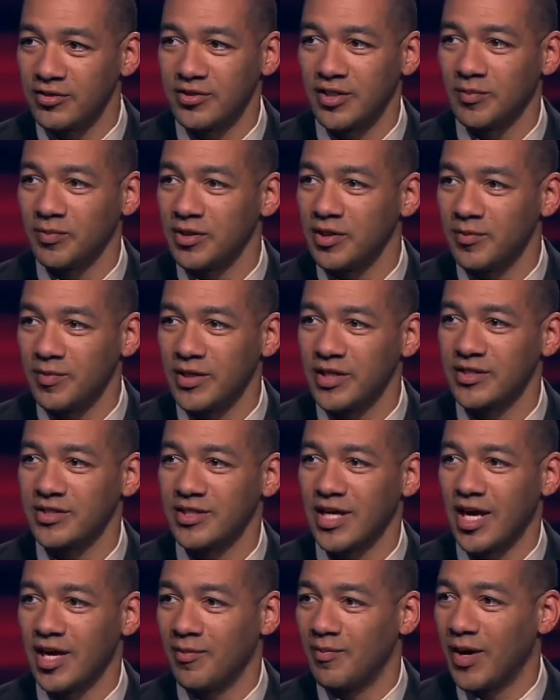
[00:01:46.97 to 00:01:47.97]
something to be
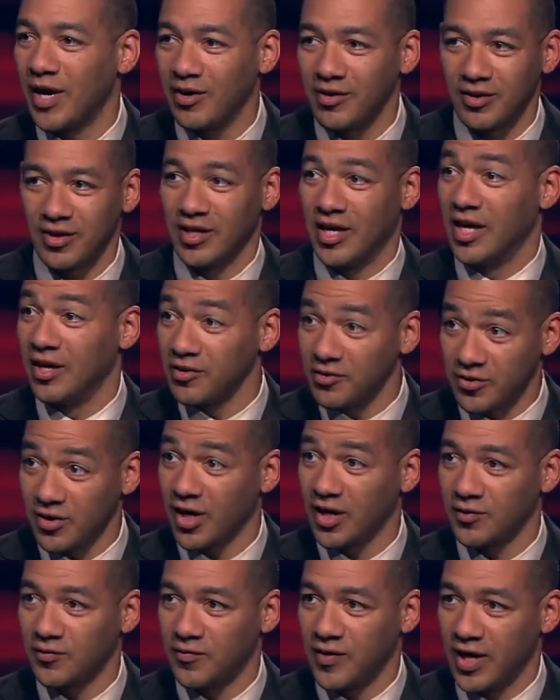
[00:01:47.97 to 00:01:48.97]
excited about,
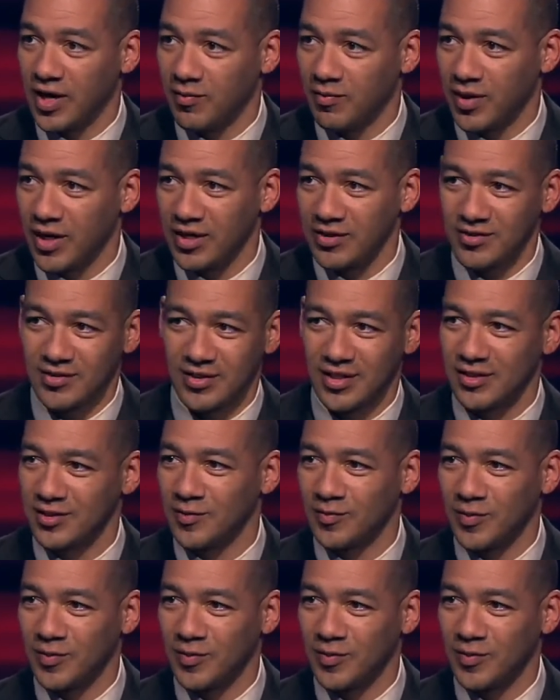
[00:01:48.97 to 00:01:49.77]
energized fan base, as